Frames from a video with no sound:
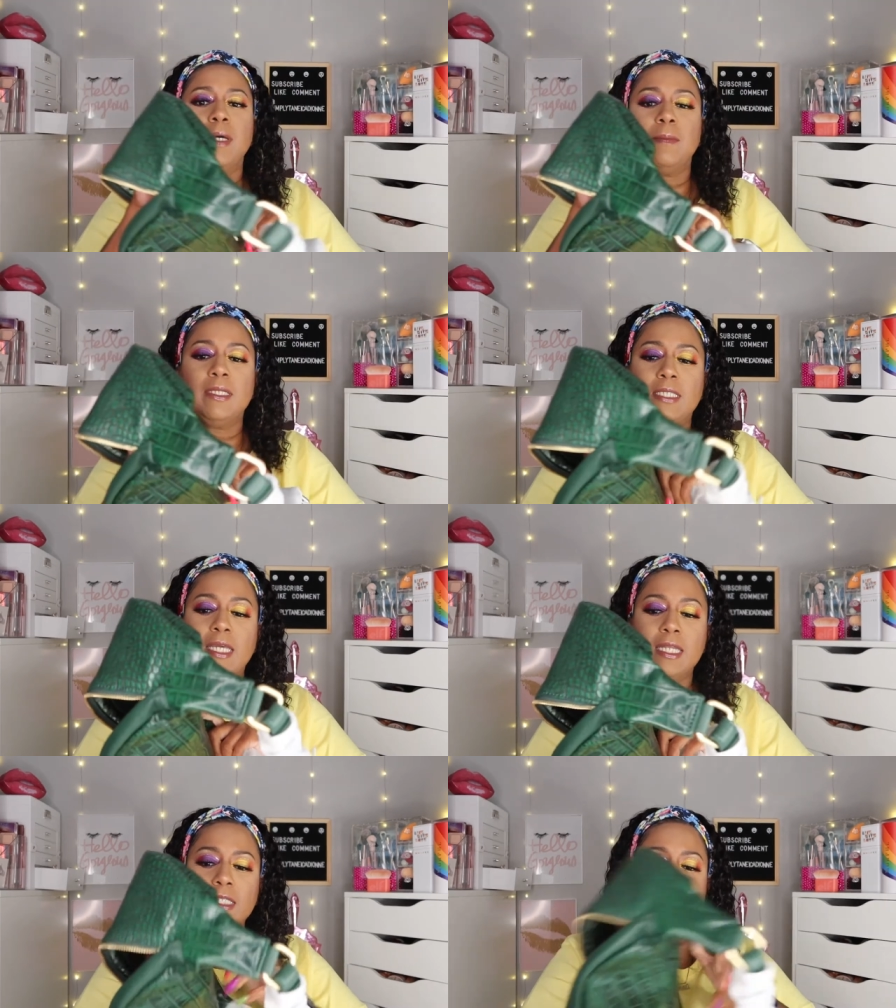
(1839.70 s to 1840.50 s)
might be
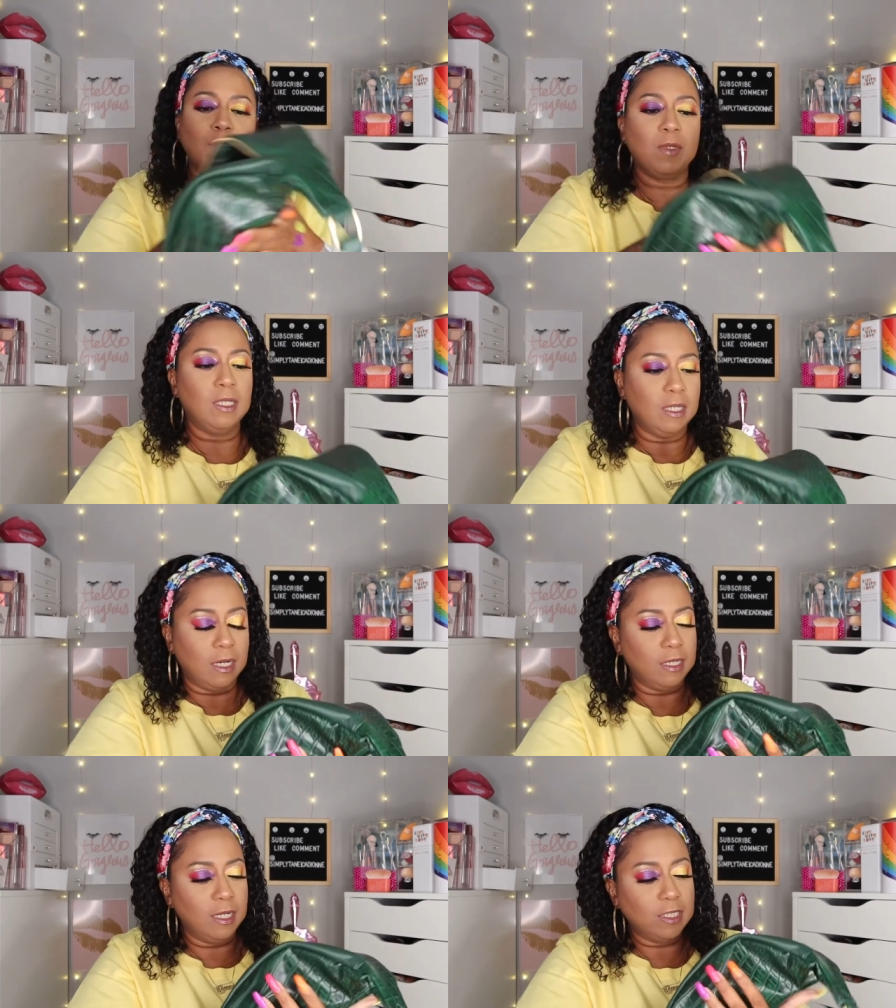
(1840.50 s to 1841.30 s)
taking this because we
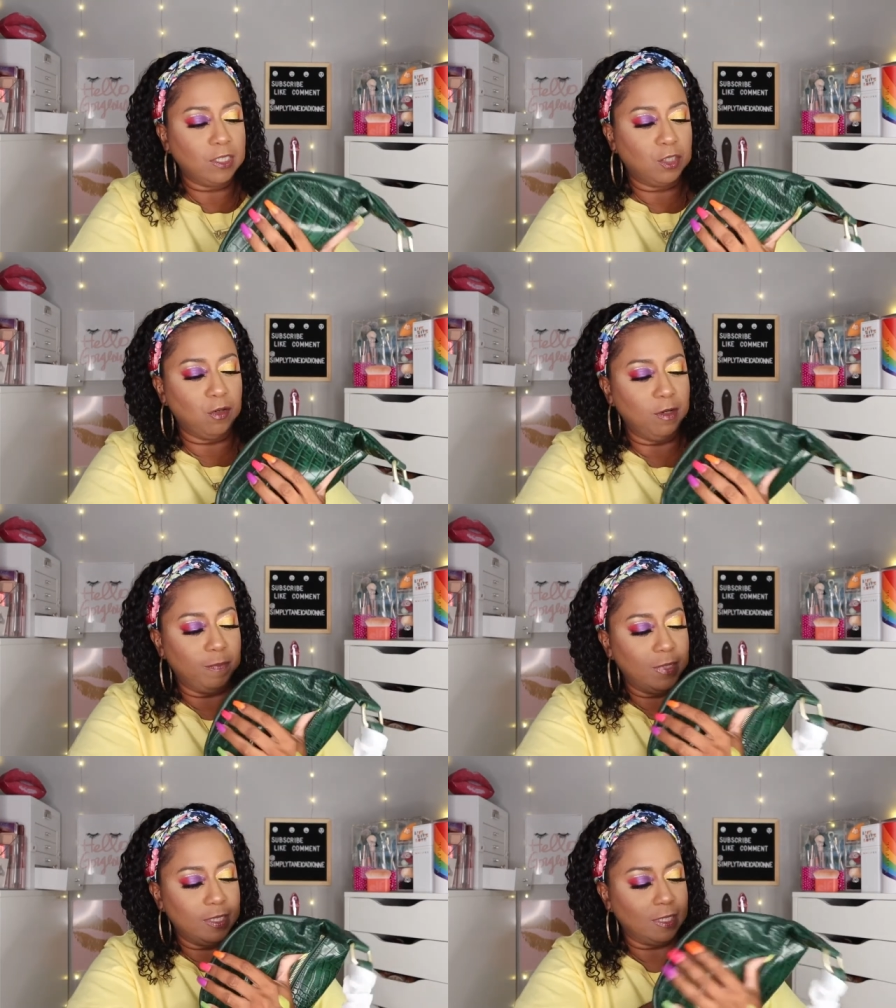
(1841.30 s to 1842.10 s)
our next
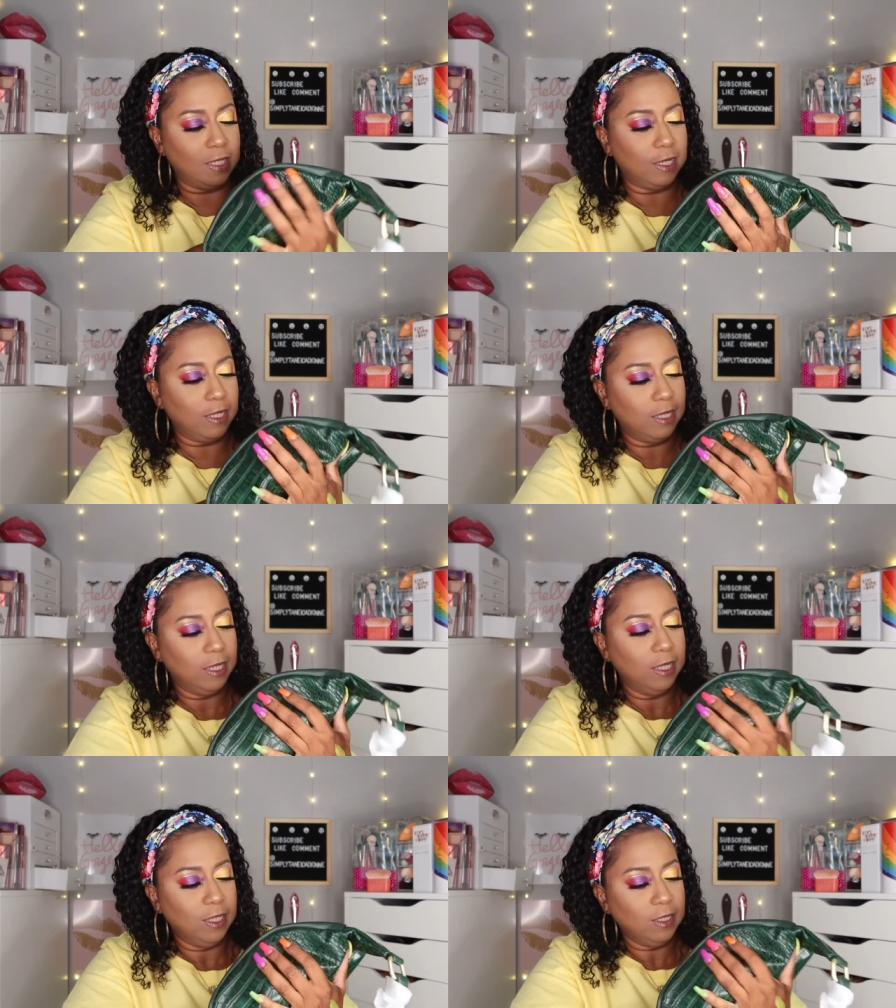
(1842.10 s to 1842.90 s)
trip is uh
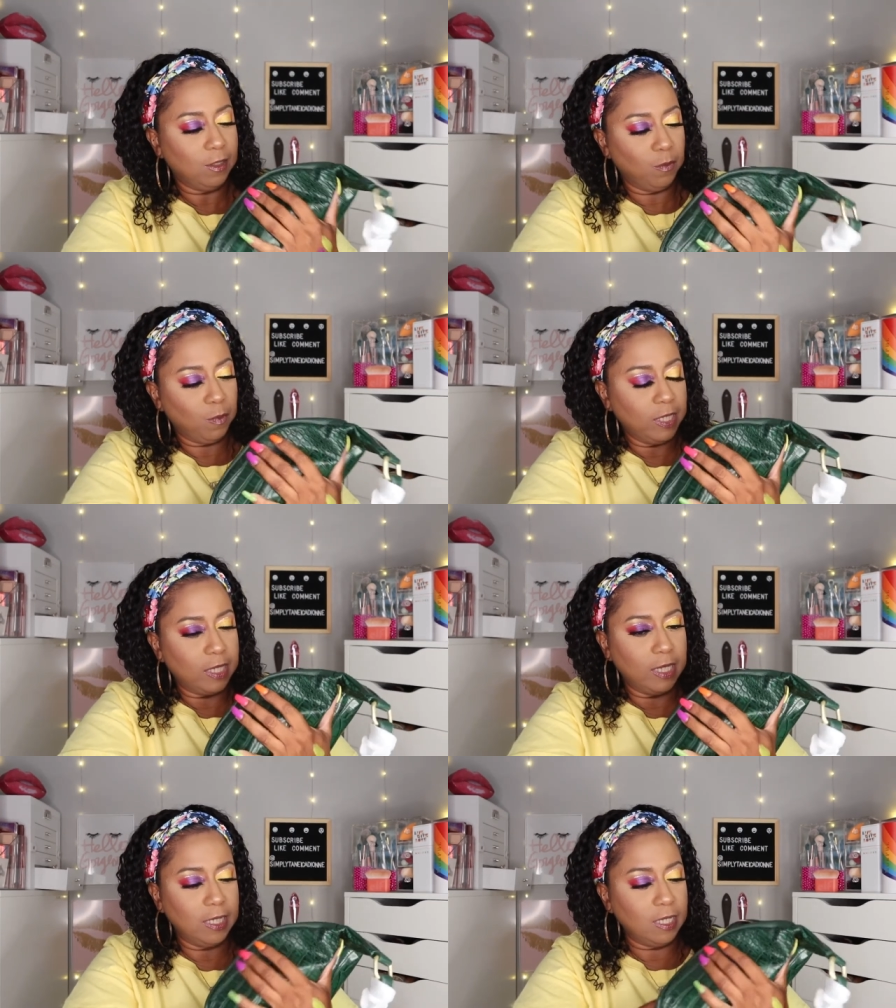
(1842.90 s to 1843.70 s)
the
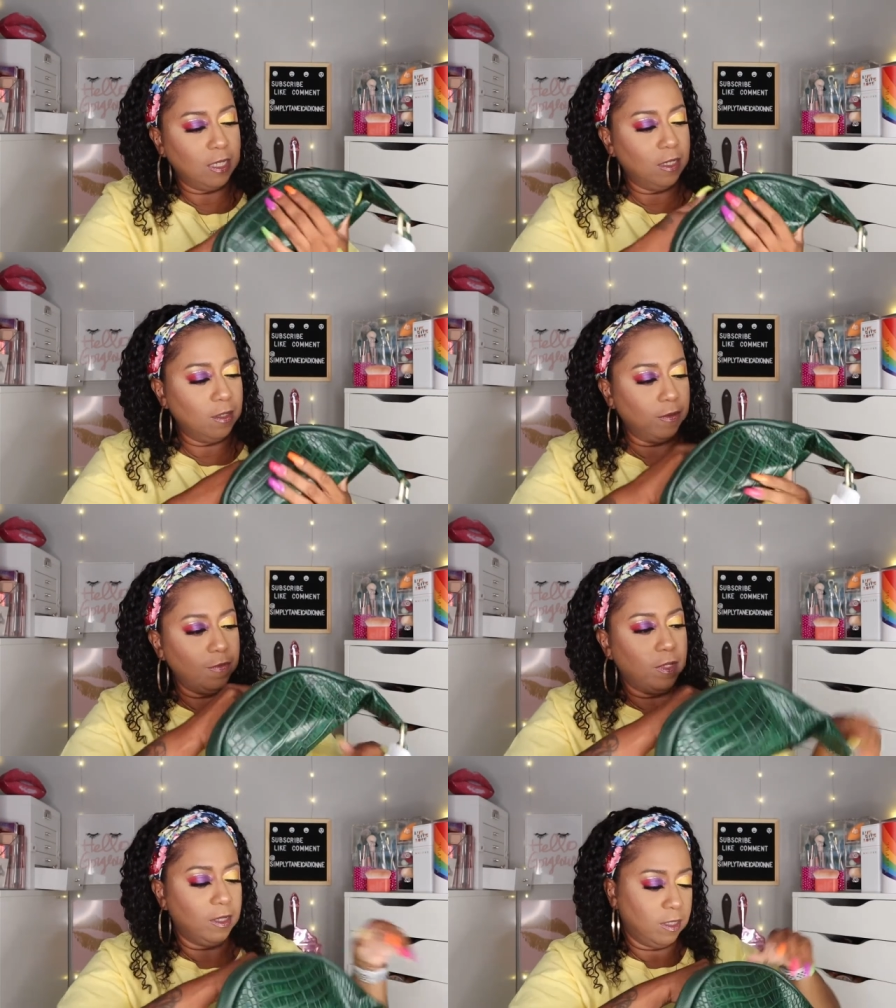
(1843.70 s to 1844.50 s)
weekend
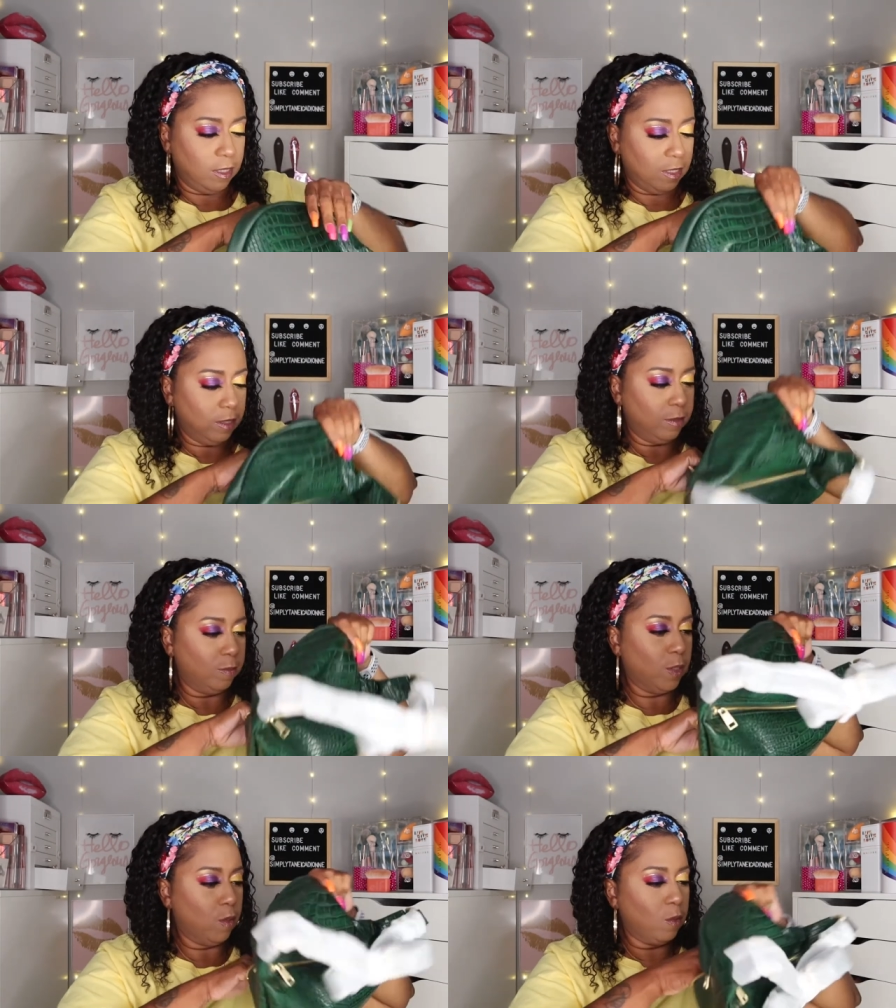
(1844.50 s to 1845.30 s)
of um
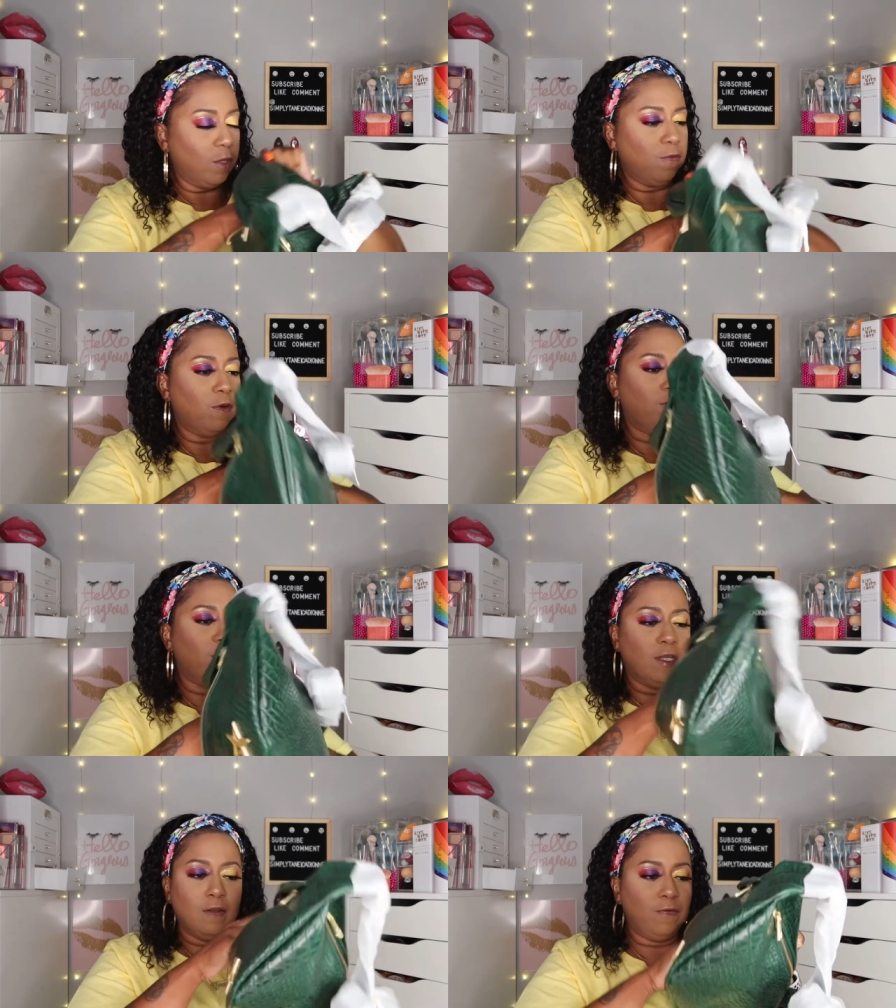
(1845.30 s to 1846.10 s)
we're going to wait for
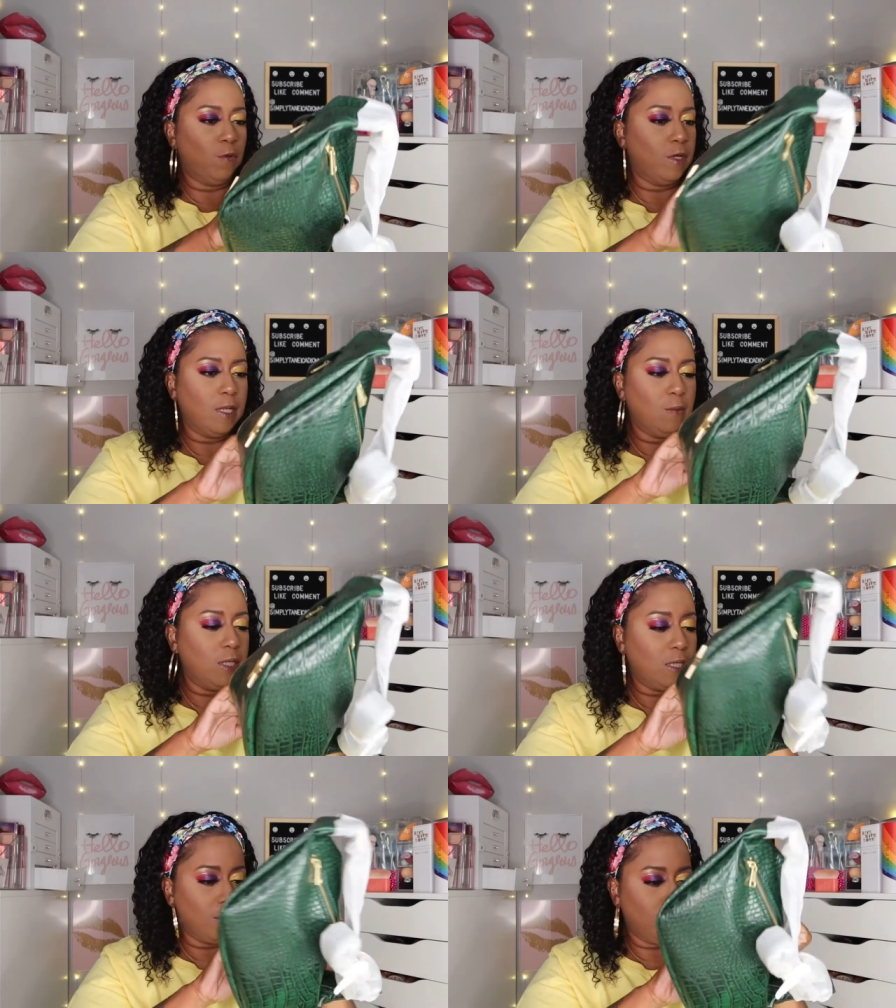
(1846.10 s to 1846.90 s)
another four day
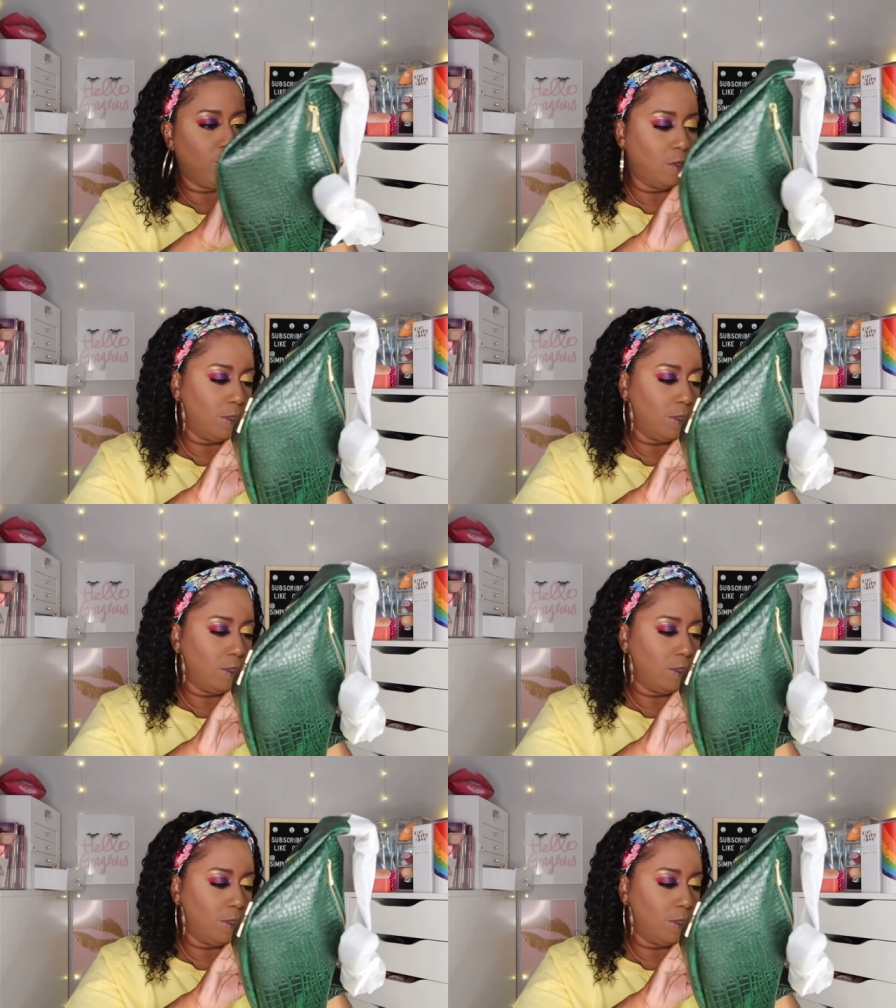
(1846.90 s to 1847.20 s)
weekend for